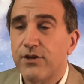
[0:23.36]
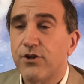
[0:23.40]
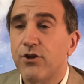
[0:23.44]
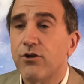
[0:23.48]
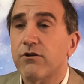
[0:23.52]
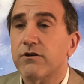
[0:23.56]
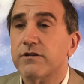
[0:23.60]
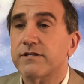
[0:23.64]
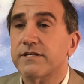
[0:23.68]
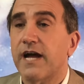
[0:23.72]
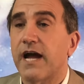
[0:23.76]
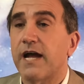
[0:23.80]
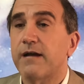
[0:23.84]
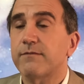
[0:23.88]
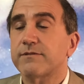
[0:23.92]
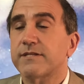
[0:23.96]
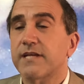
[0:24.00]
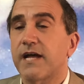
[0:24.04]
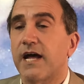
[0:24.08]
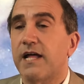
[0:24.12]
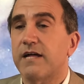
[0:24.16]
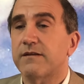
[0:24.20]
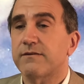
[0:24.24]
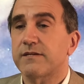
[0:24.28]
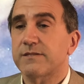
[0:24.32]
New York Times
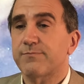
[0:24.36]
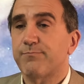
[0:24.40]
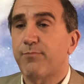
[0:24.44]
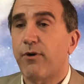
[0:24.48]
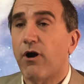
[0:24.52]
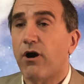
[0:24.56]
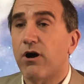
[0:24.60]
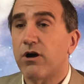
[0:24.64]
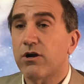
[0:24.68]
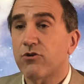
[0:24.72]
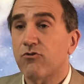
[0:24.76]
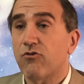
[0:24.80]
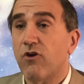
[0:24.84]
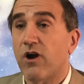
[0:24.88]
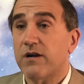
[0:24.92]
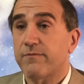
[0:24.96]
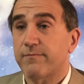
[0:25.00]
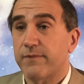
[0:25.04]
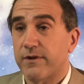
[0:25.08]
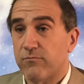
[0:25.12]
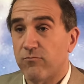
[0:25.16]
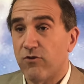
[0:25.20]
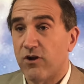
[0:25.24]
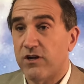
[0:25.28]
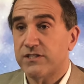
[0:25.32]
columnist Paul
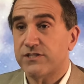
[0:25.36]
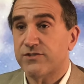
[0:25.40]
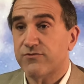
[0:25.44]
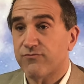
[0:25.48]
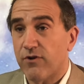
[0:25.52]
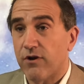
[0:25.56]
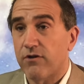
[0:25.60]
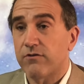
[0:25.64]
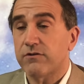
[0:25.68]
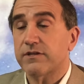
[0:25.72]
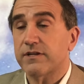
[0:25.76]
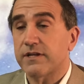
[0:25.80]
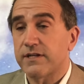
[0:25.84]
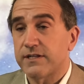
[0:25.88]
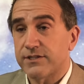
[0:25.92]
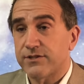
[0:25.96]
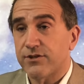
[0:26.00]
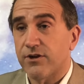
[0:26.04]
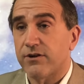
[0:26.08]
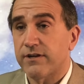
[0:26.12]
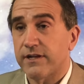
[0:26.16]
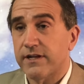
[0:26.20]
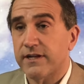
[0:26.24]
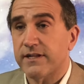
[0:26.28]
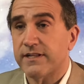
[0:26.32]
Krugman once wrote concerning